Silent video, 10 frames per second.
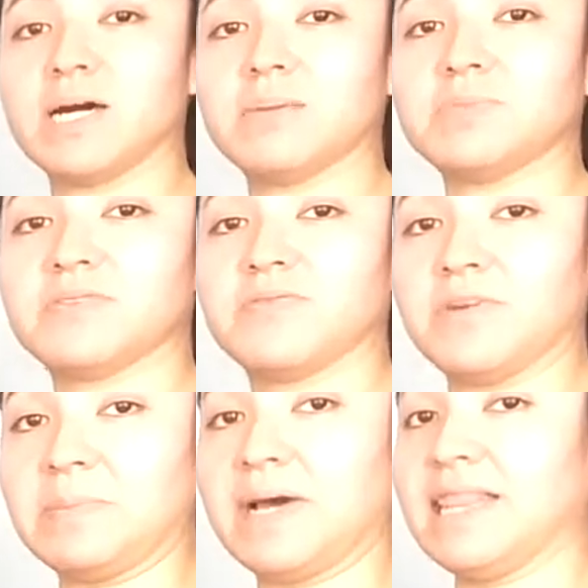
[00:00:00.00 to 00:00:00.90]
tops
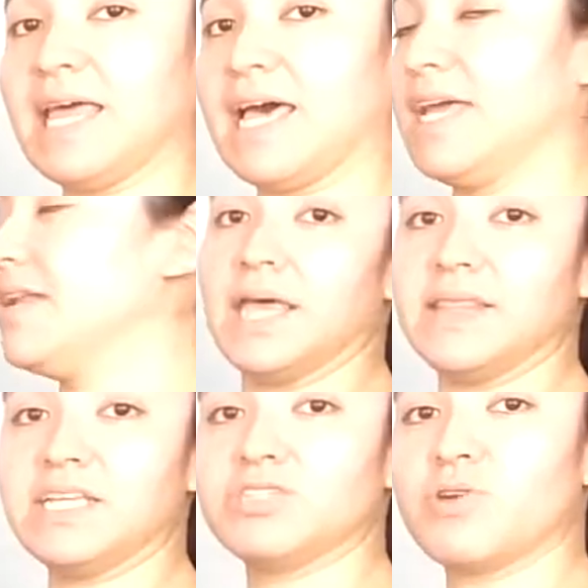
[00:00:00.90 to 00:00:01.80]
from my line. In
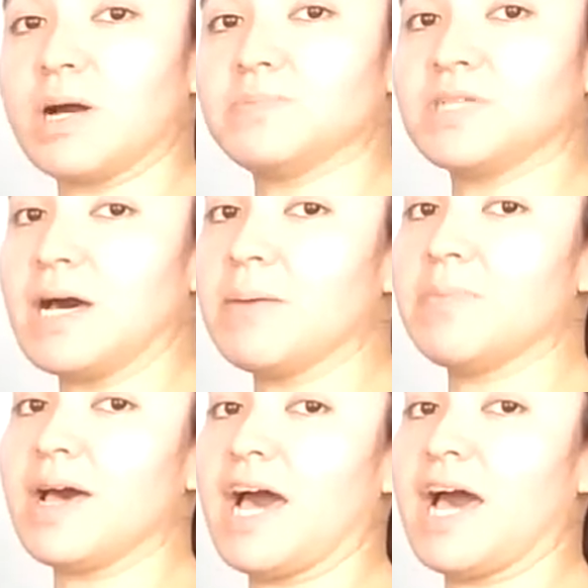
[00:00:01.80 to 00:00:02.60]
this crop top,